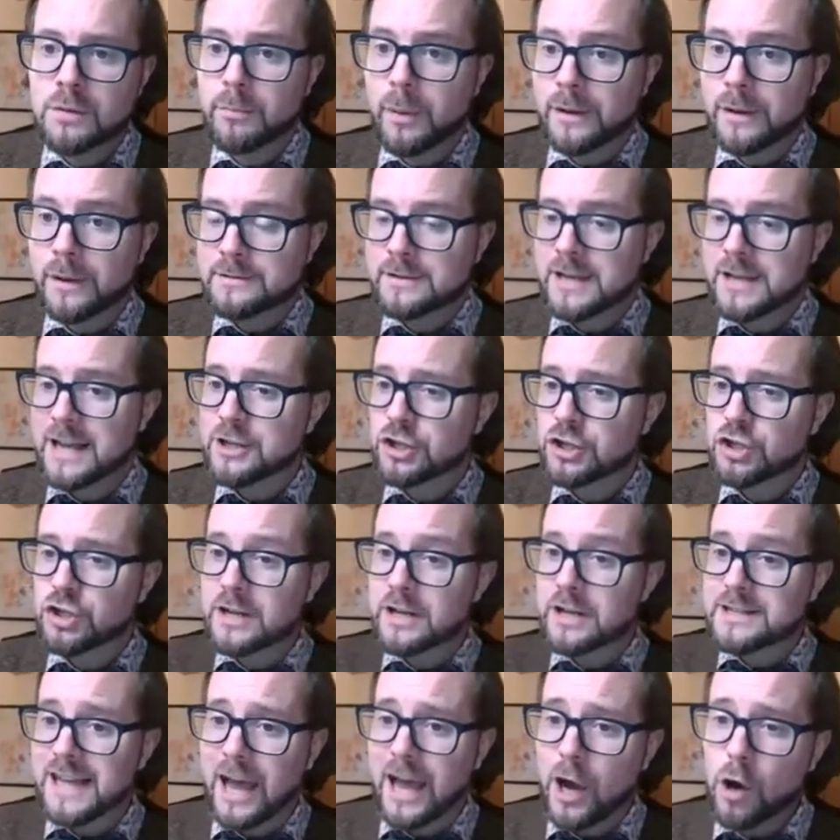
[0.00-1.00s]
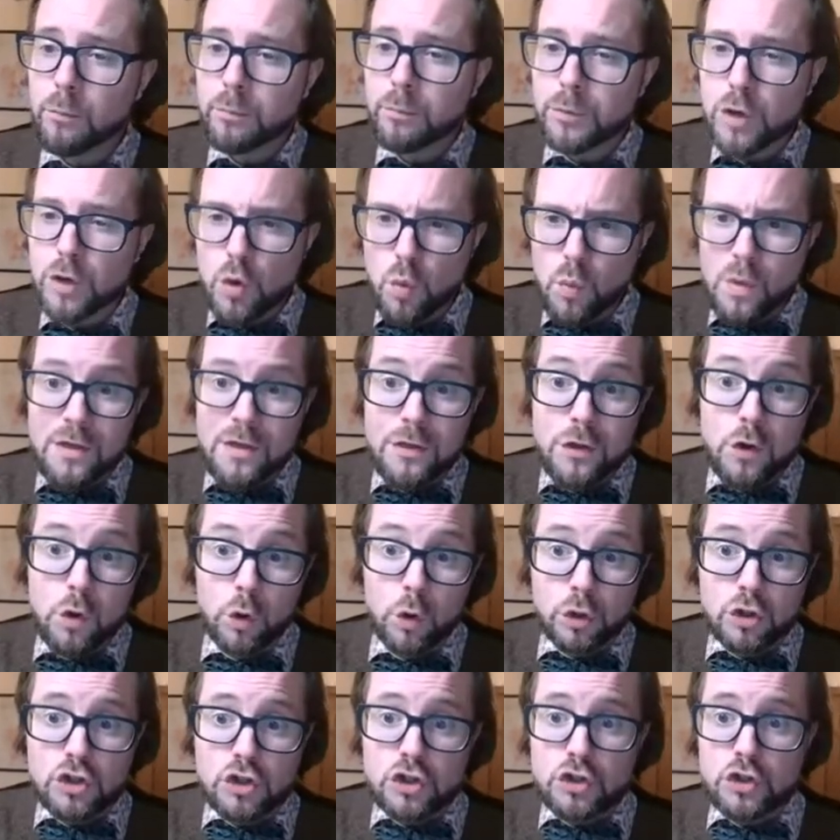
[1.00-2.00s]
potentially to help you with
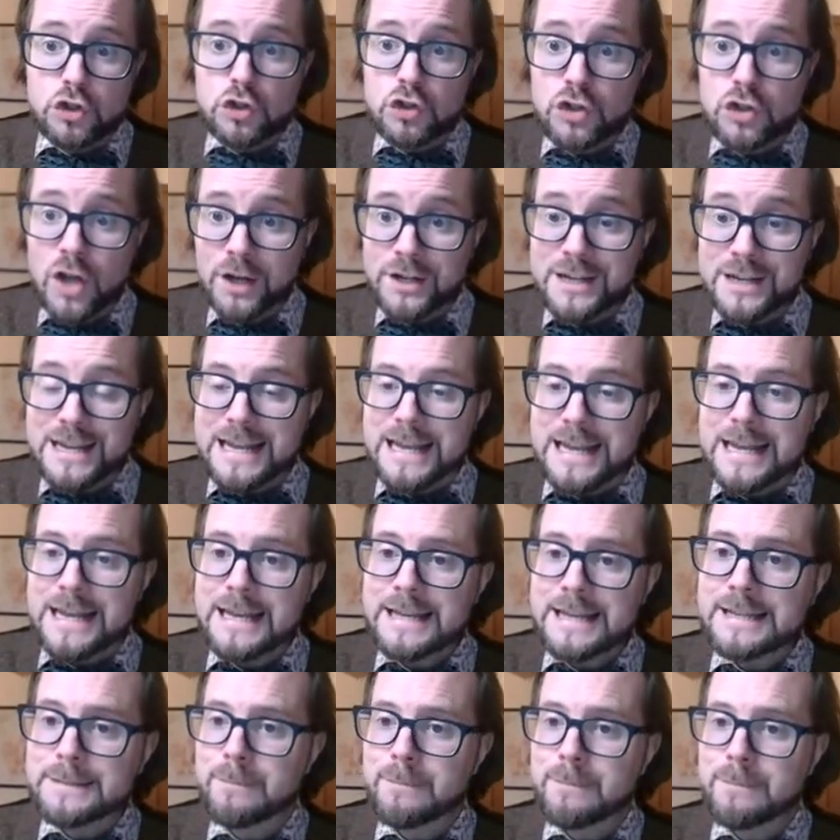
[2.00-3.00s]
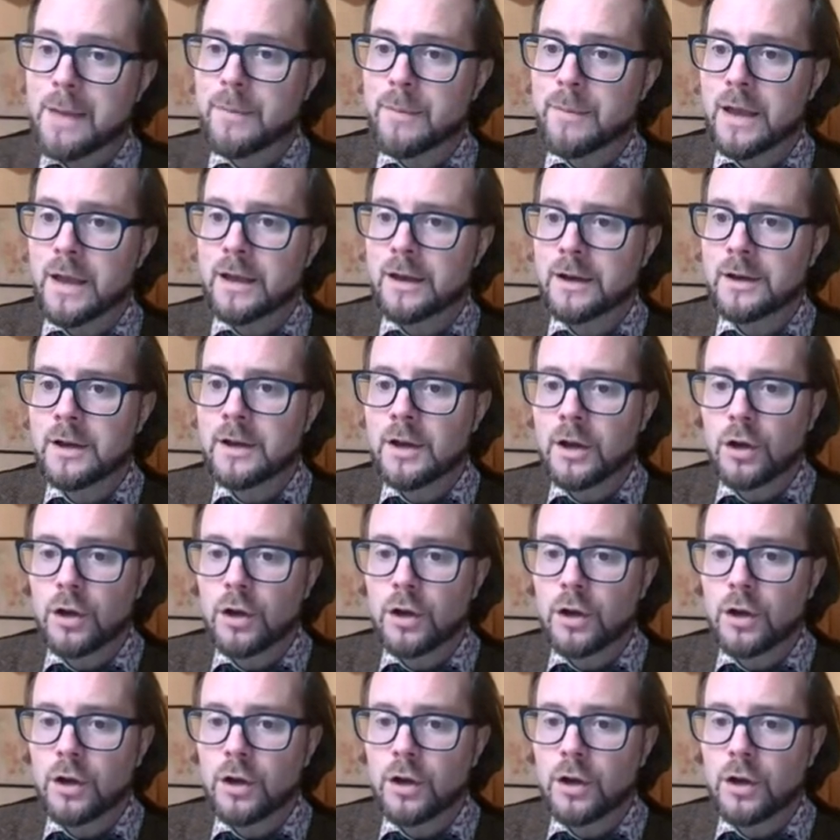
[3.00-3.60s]
your studies, maybe